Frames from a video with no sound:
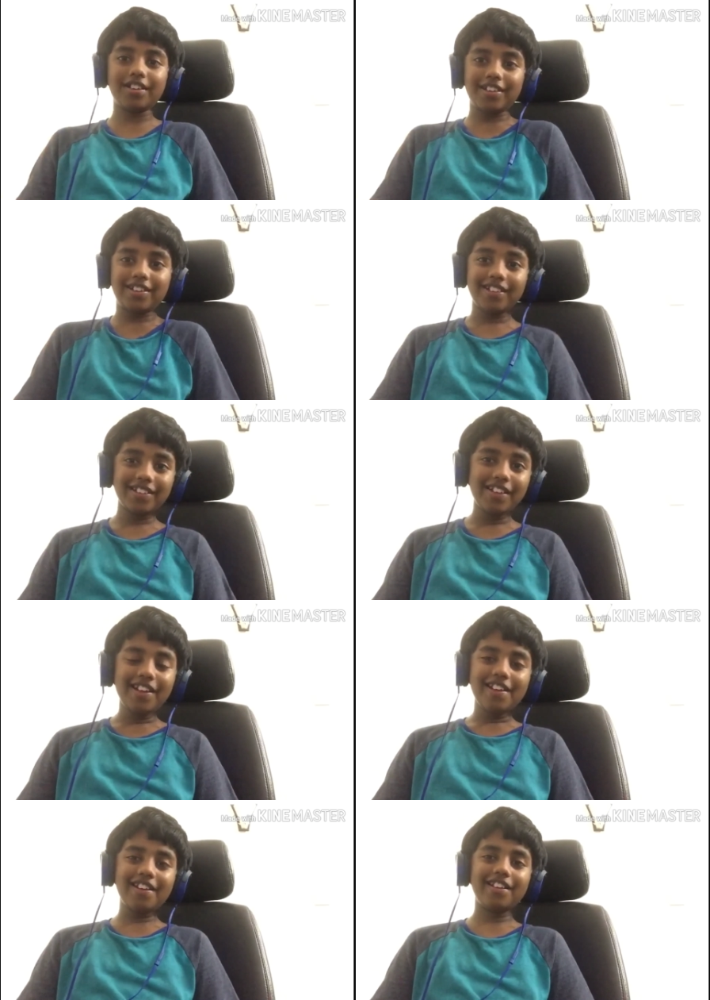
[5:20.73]

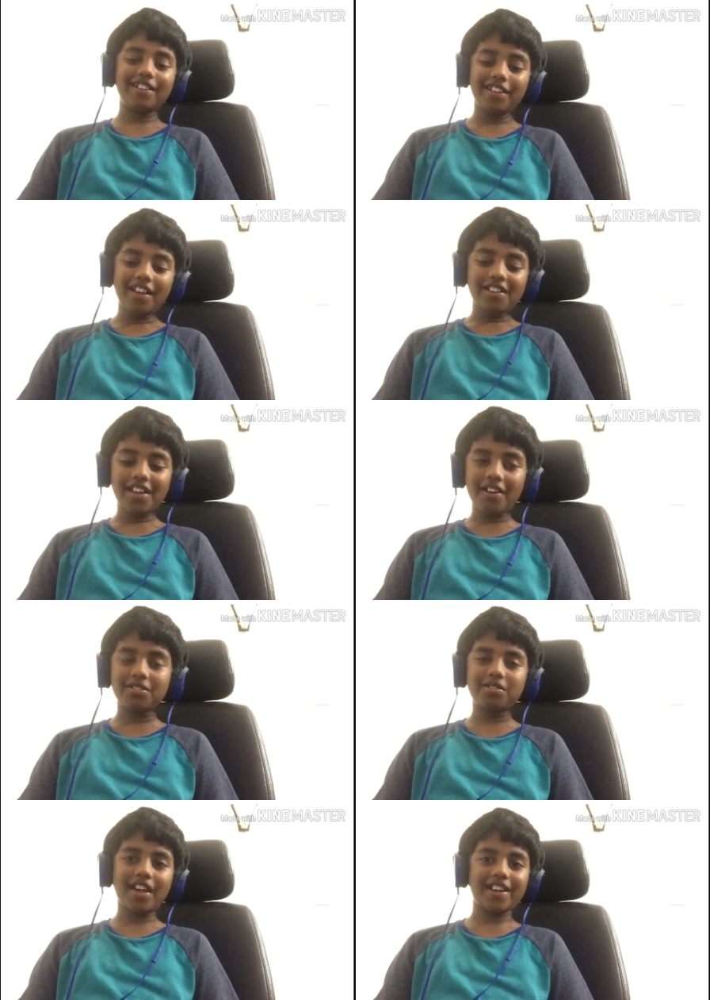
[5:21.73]
that
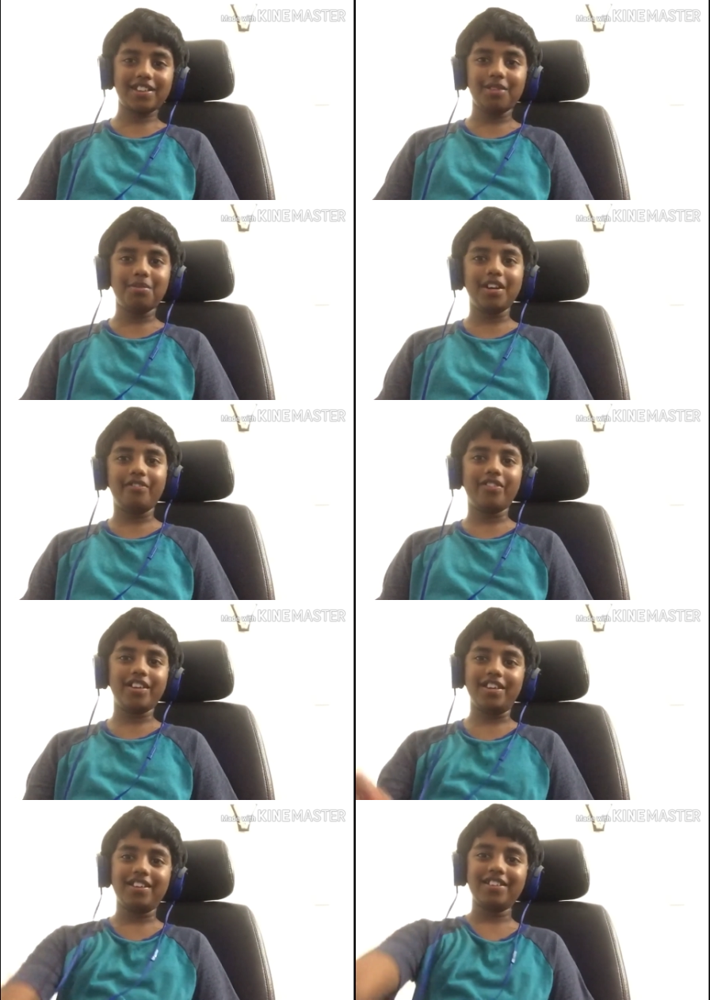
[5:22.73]
was actually pretty funny.